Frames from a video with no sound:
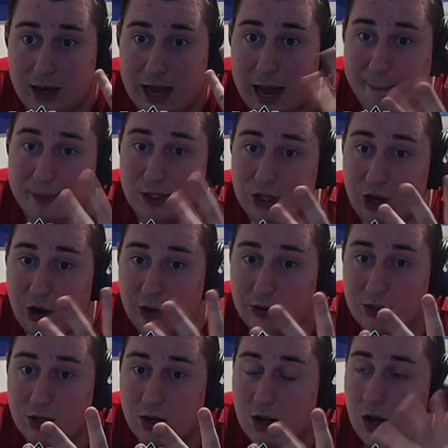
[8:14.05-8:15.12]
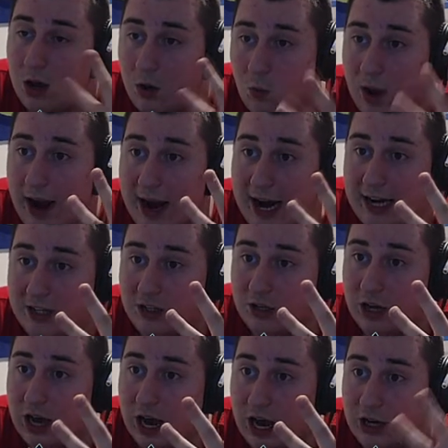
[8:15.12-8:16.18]
episodes where it's
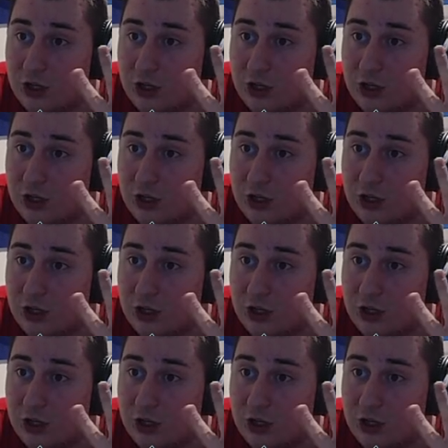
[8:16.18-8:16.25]
uh,